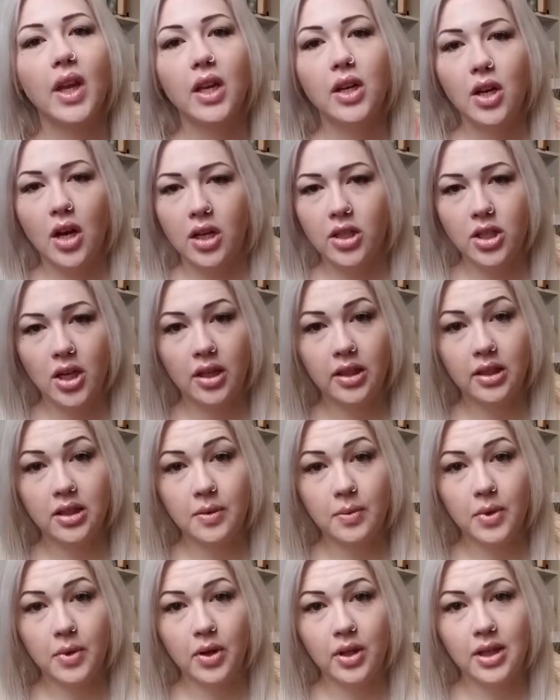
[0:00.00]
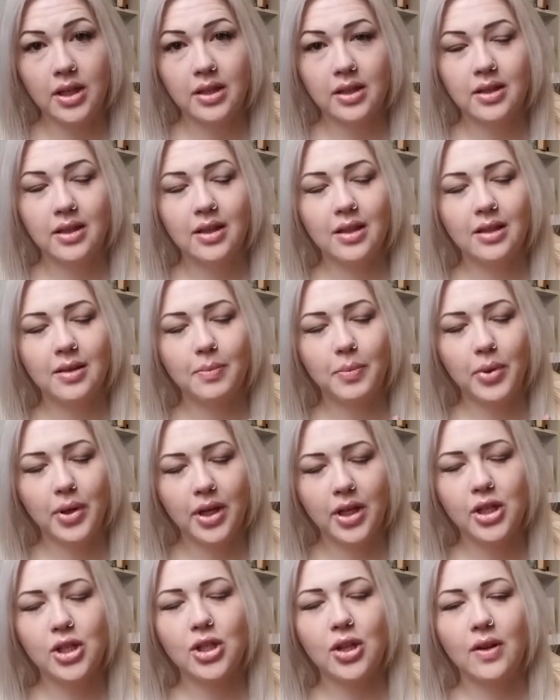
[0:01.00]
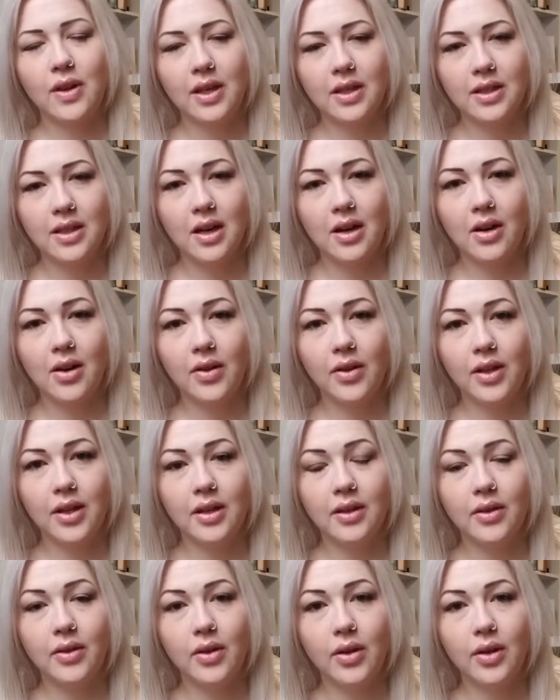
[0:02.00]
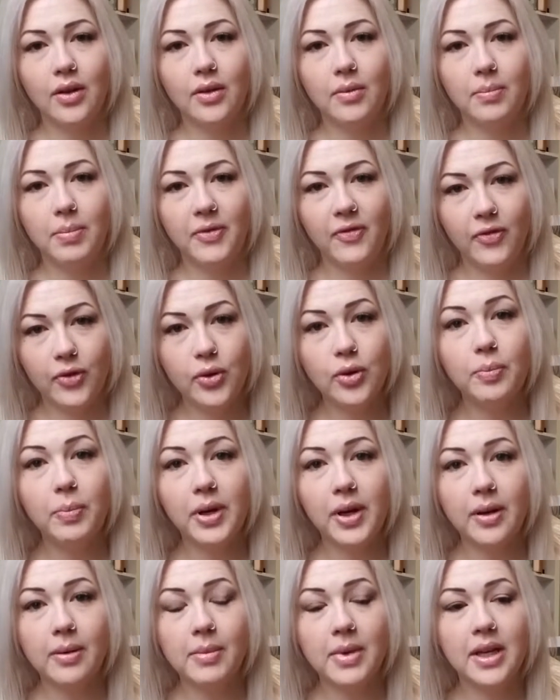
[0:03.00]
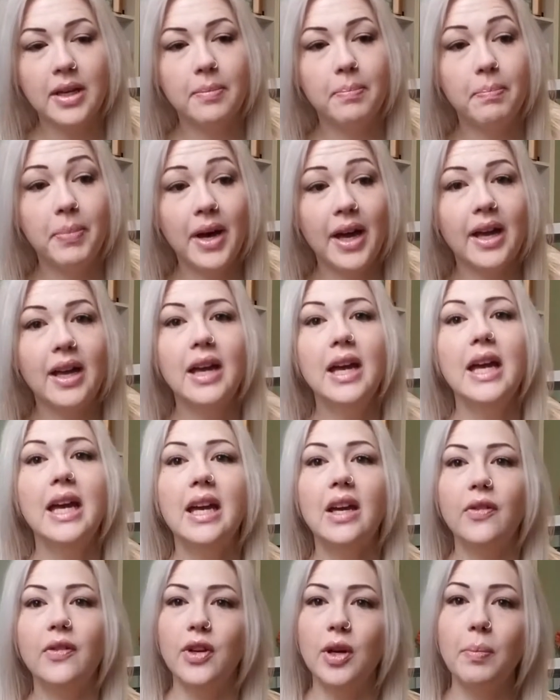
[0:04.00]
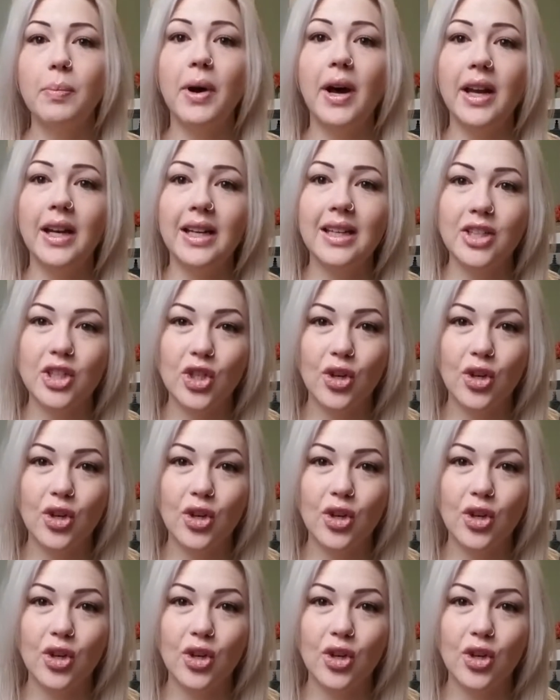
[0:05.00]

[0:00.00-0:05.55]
not chocolate chip cookies, because pretty sure that's not on the food pyramid, but if your body is